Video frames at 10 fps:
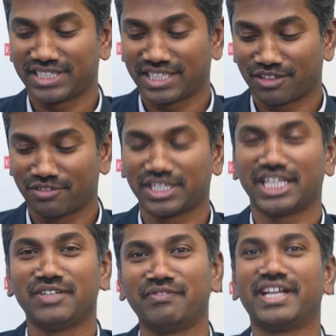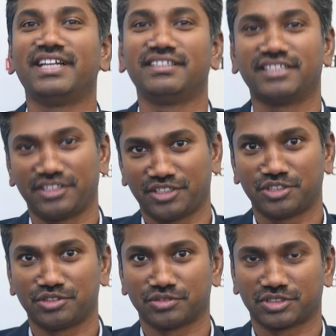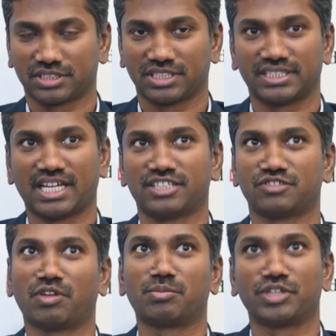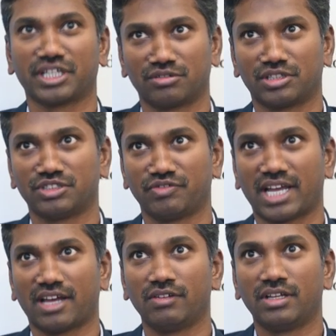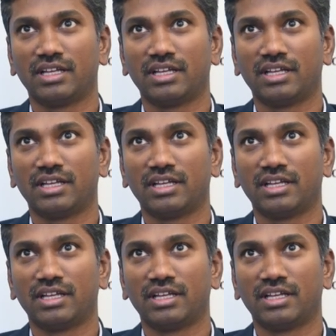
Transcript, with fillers: without invading their tissues that's one more technology we have